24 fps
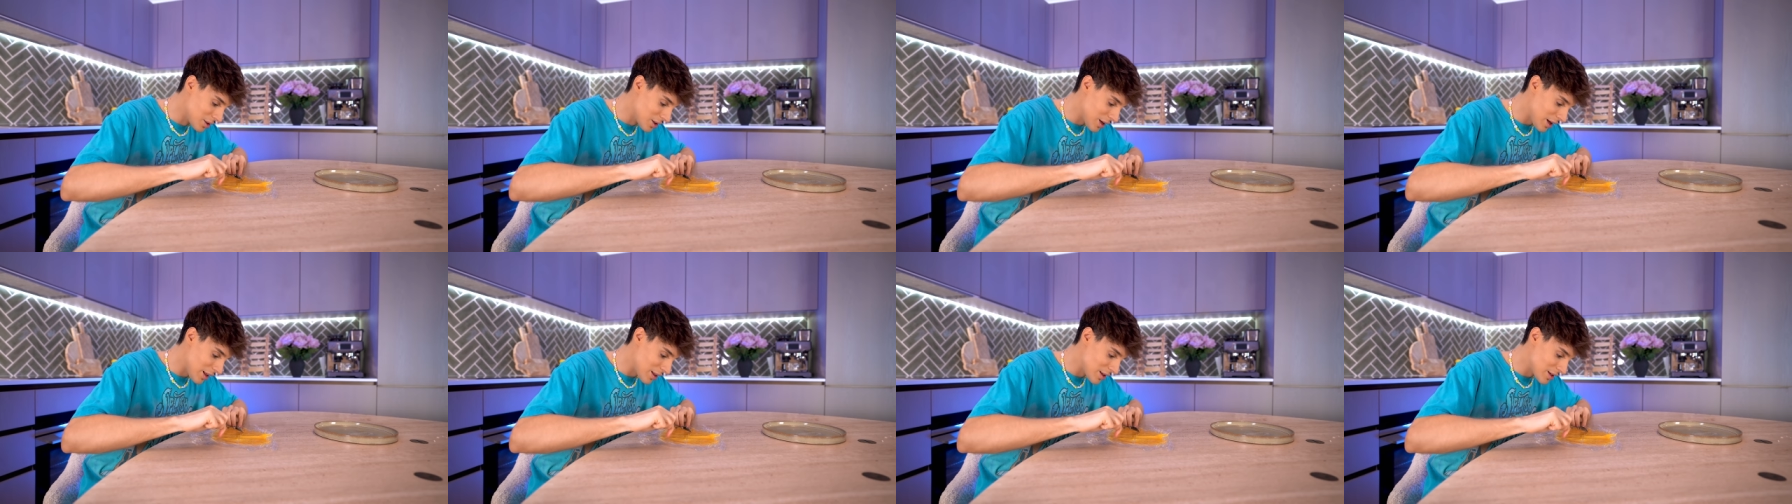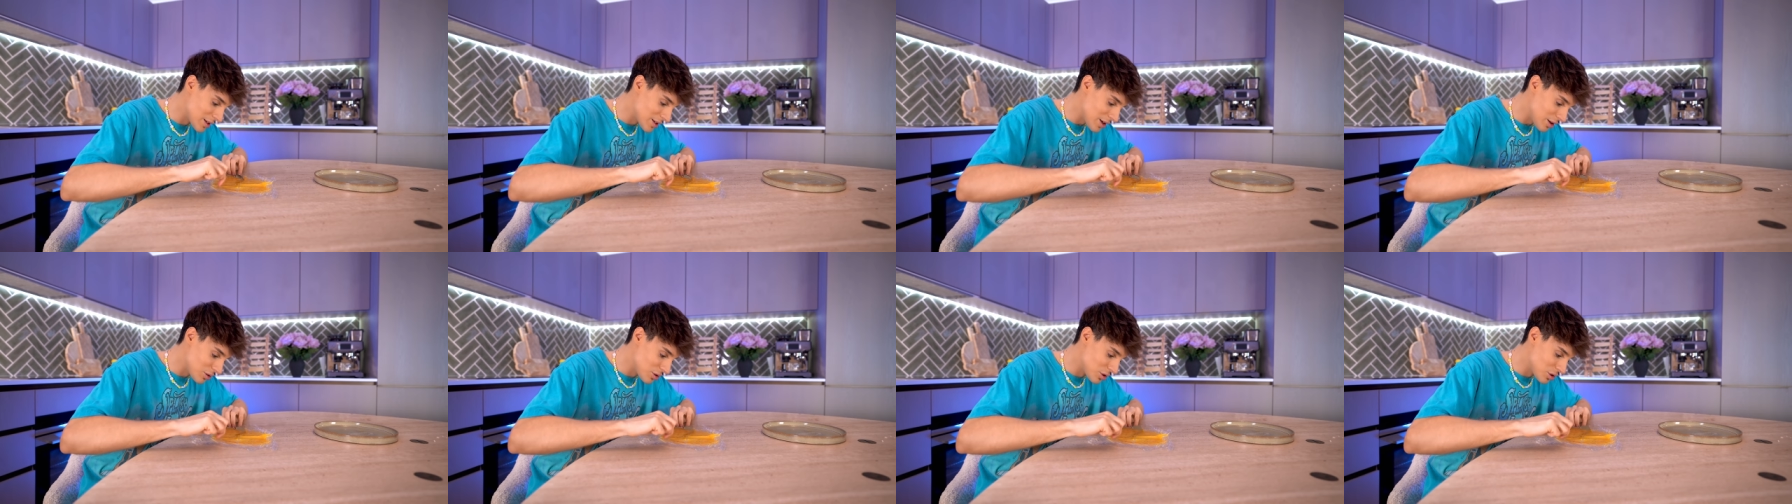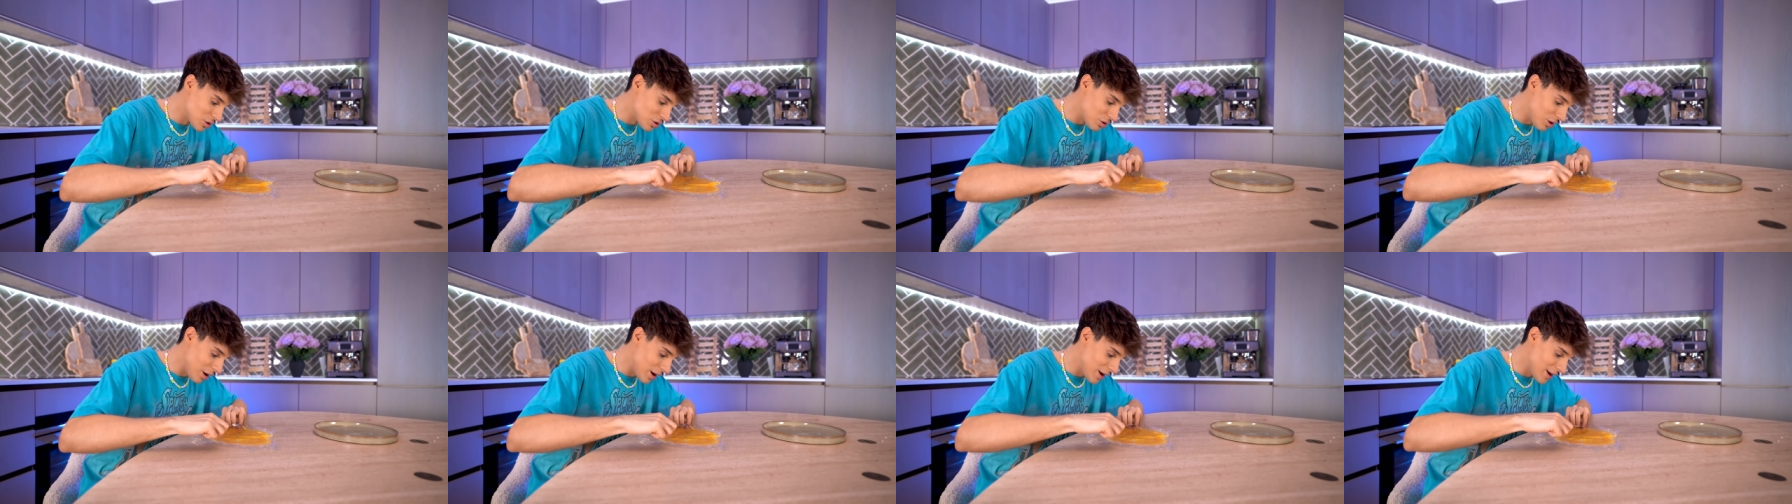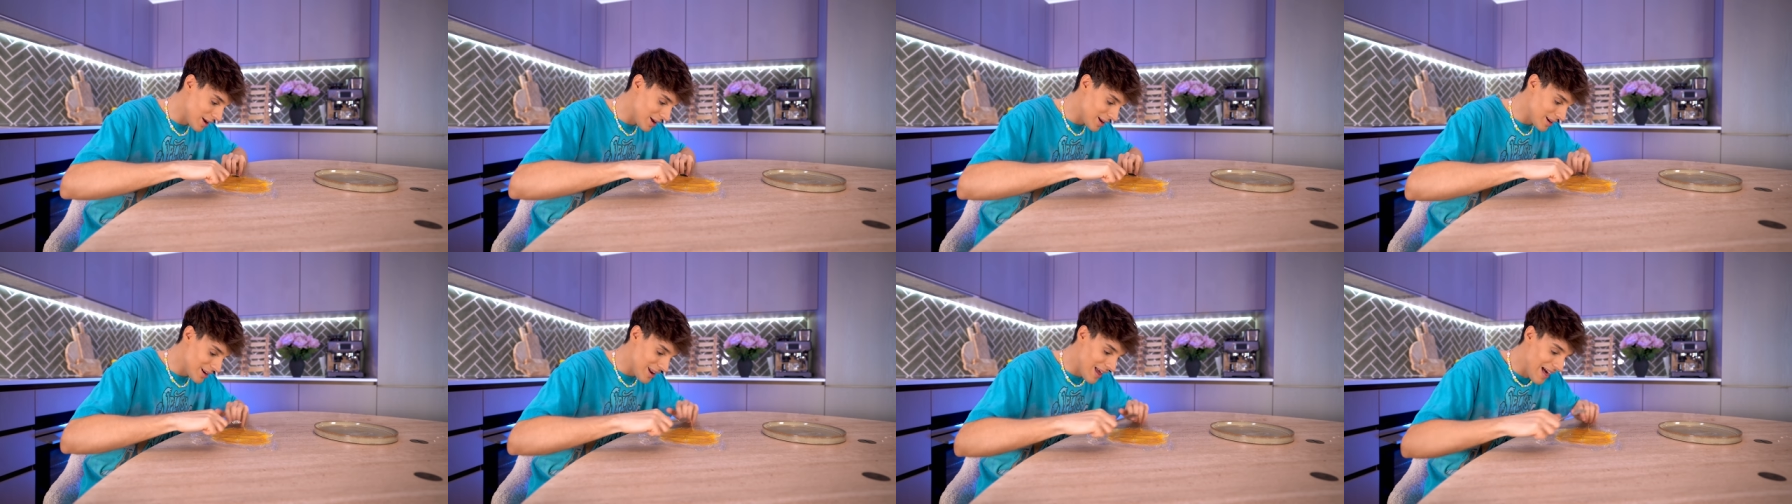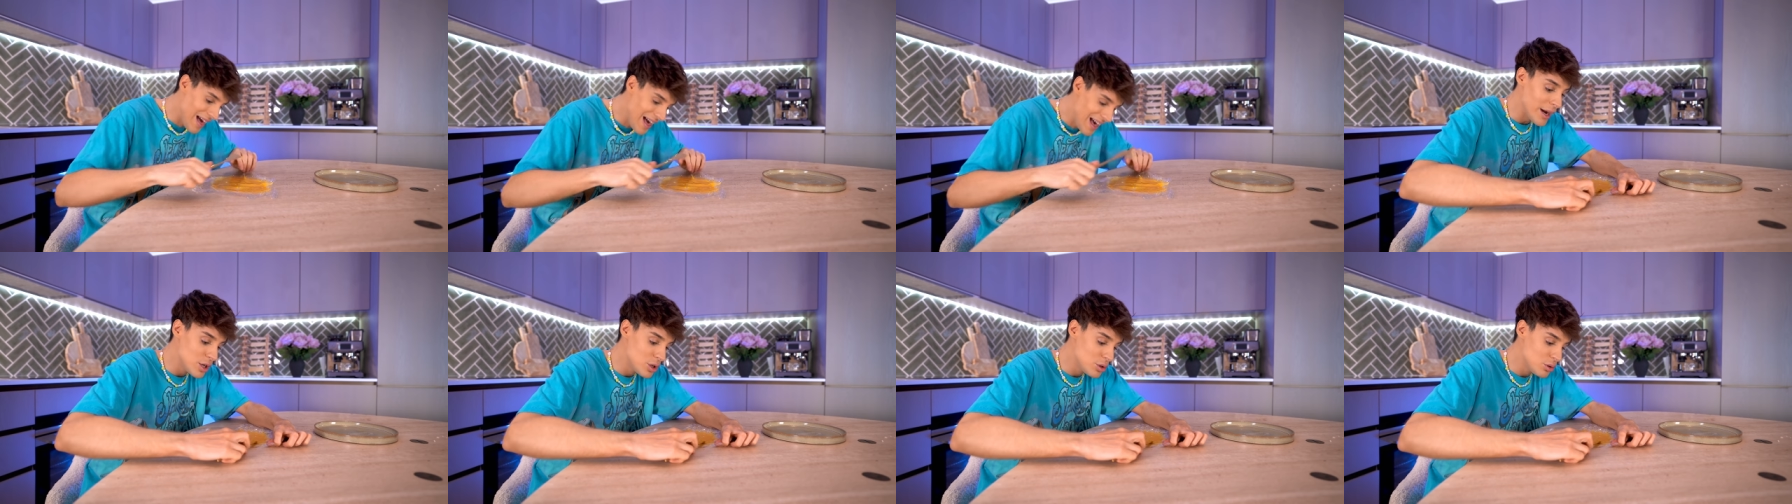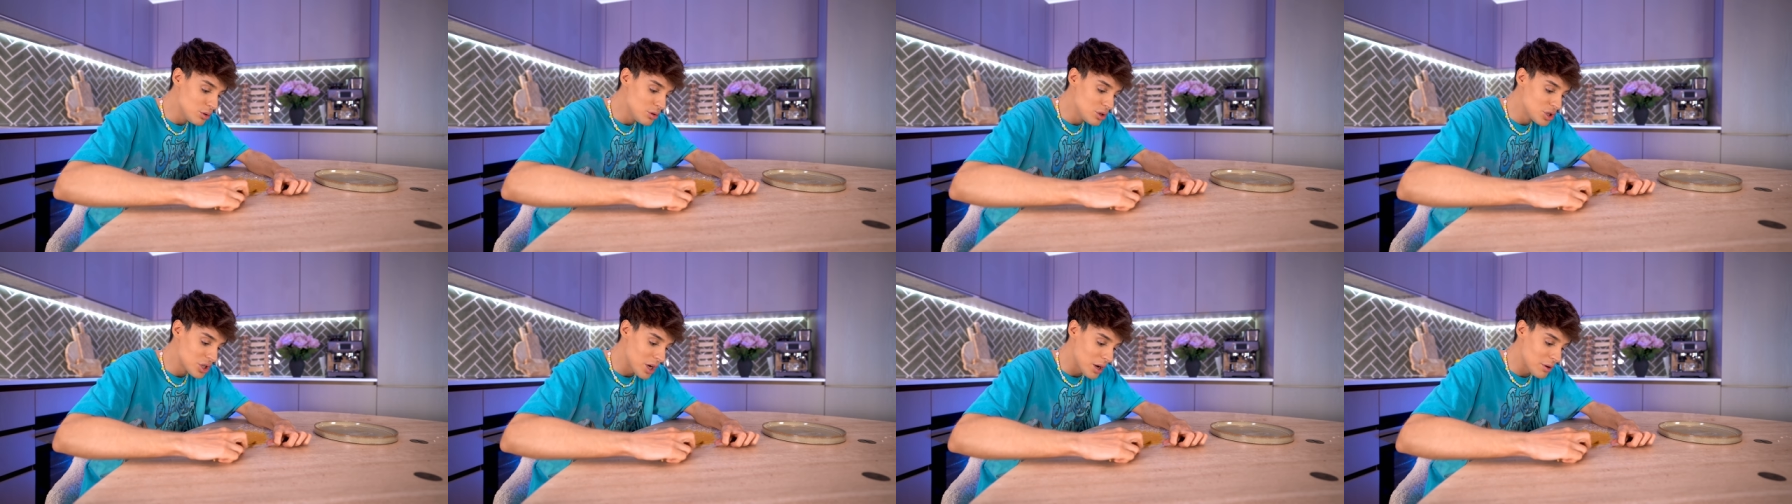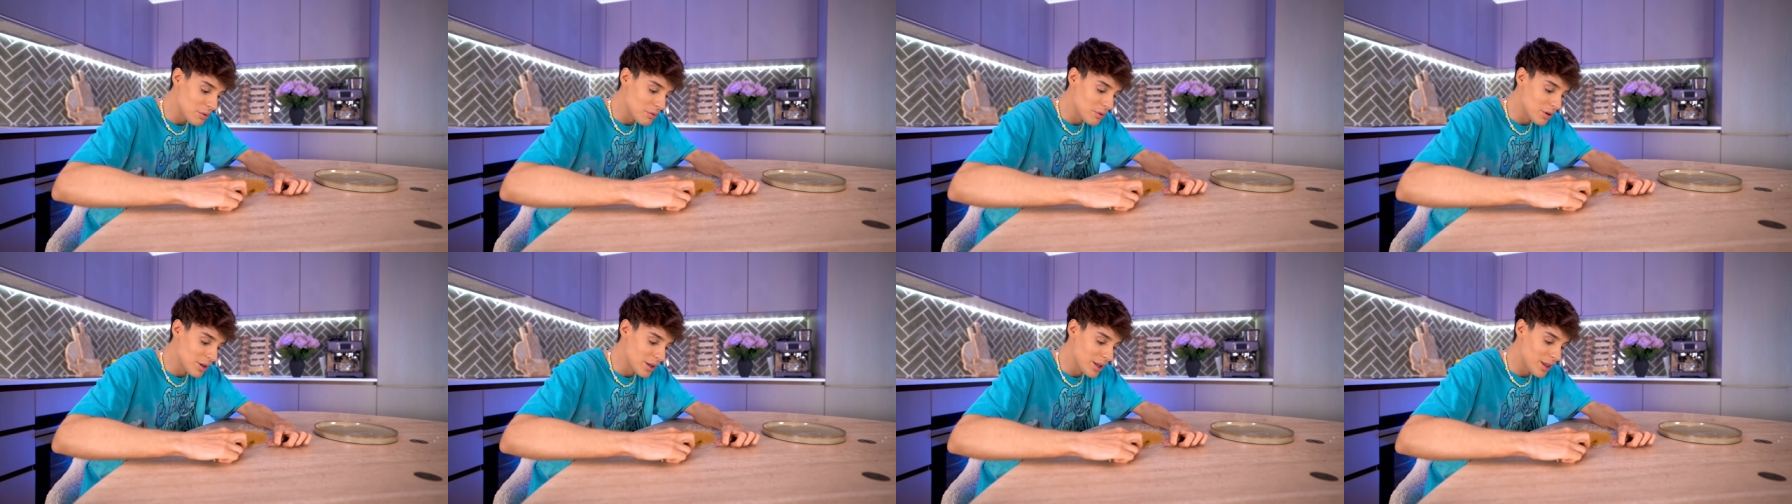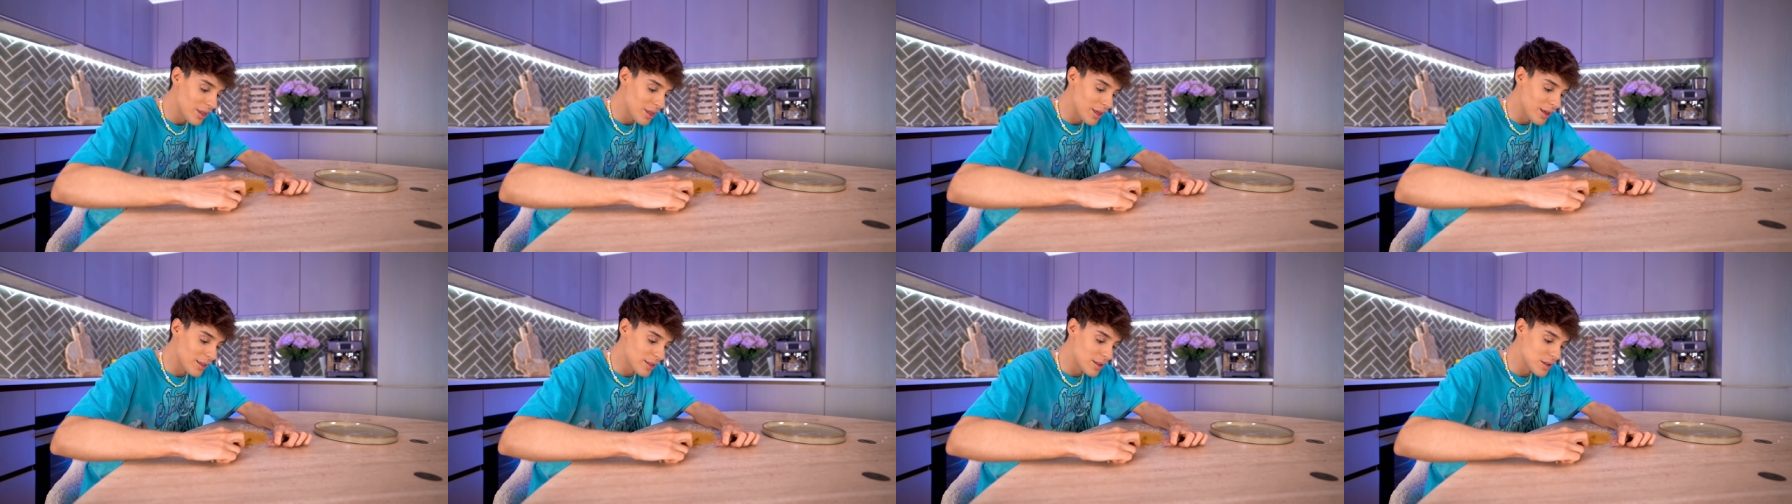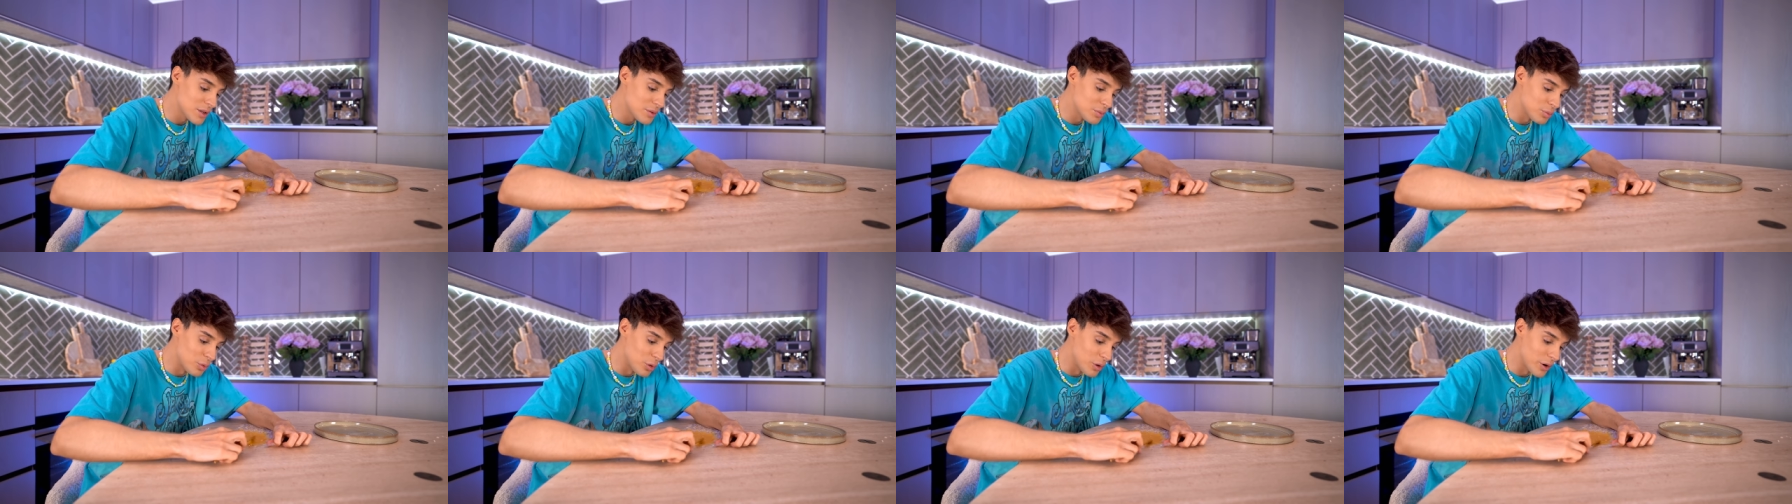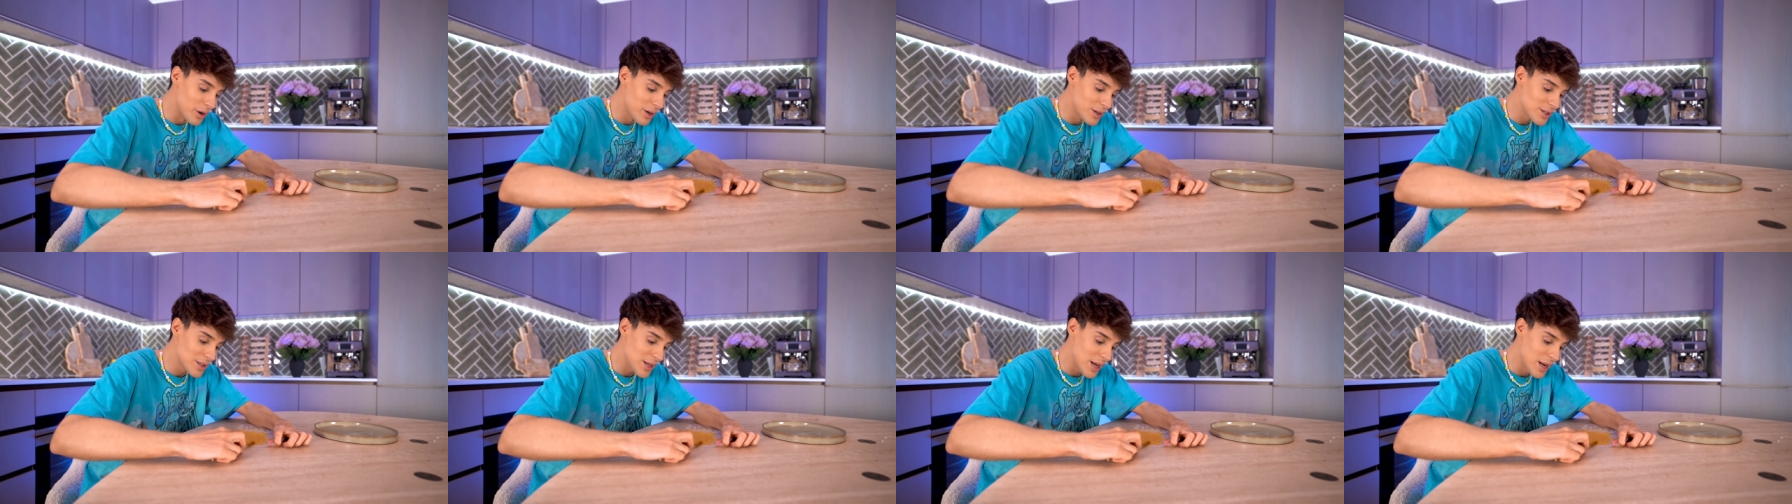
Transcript: to get this out to try it. I do genuinely think this works